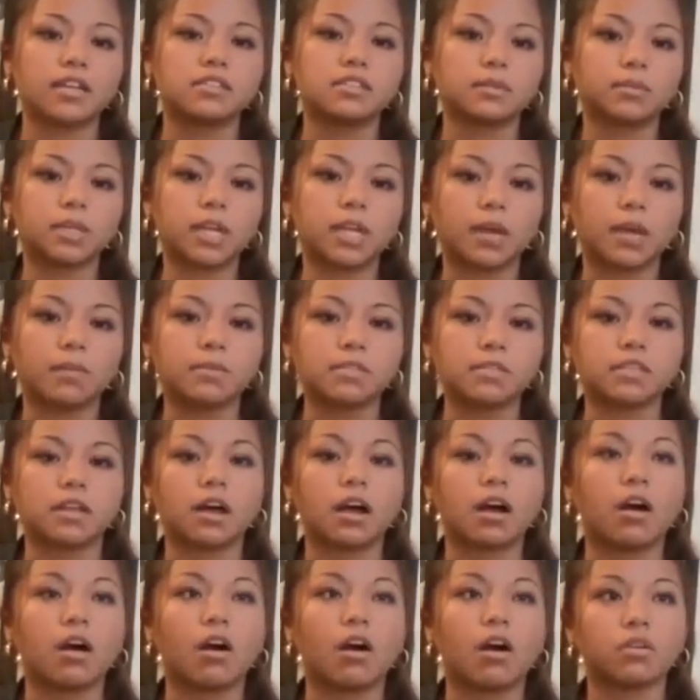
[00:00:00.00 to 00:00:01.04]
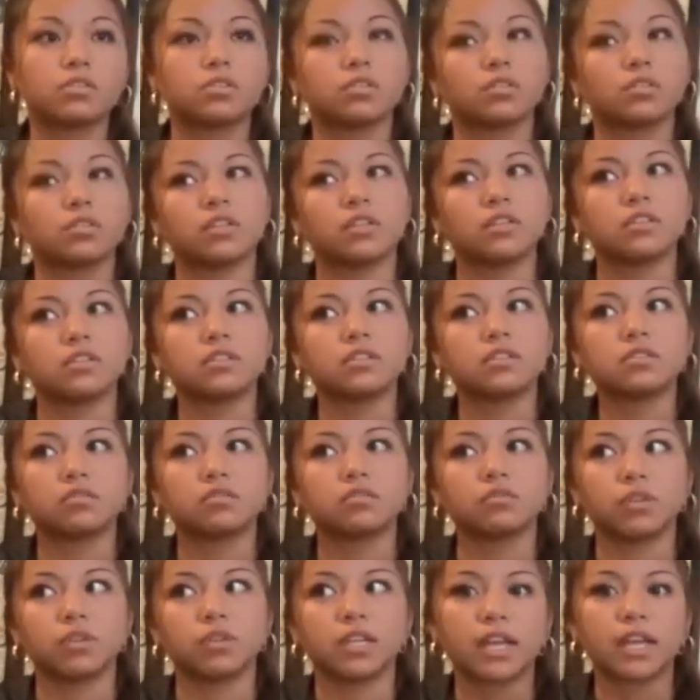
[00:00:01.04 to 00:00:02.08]
And sometimes not all students
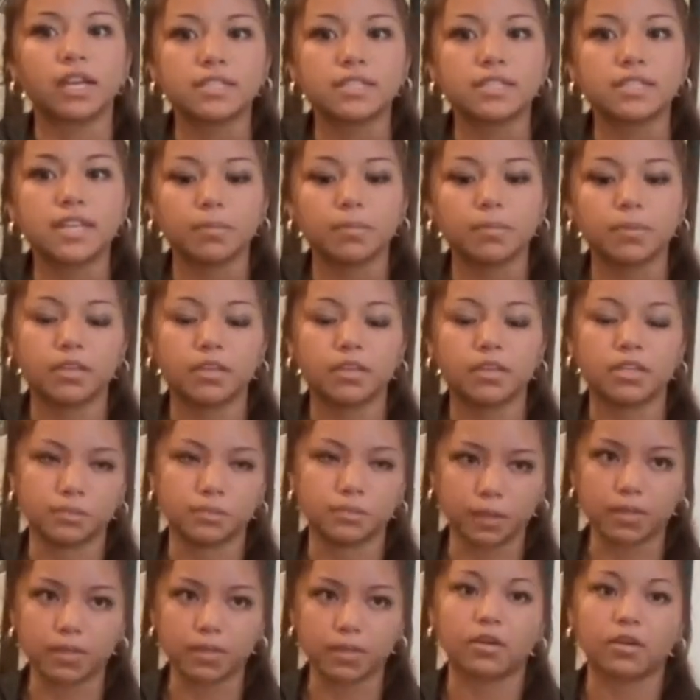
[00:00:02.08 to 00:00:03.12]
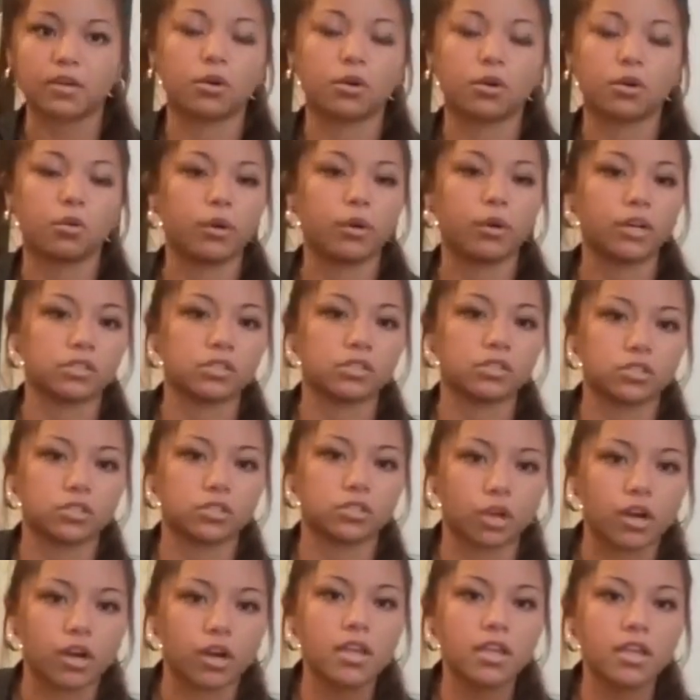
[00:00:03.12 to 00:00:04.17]
realize that because maybe they don't know where to
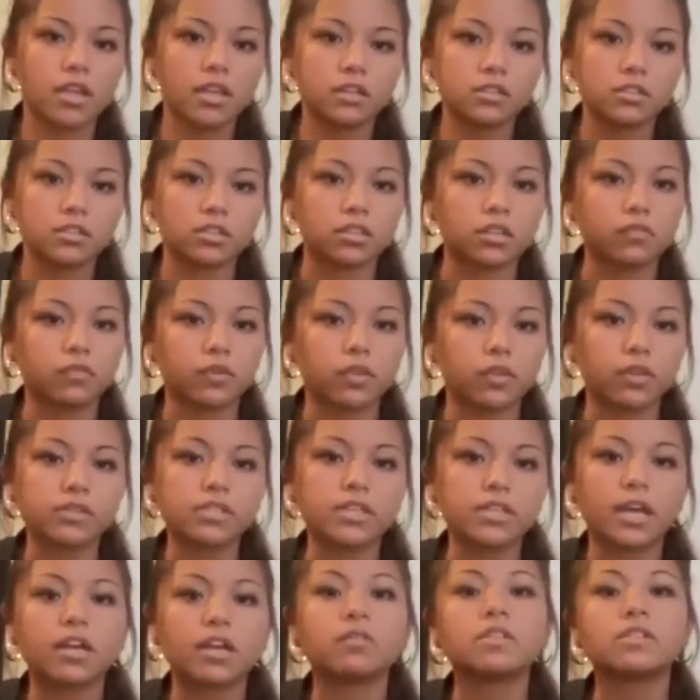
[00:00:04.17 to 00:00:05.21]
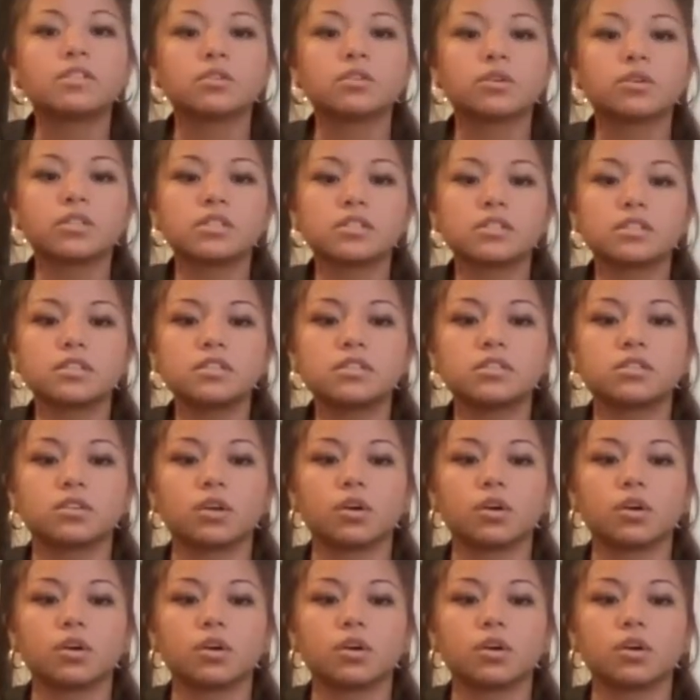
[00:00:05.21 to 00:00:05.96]
start to look for those kind of resources.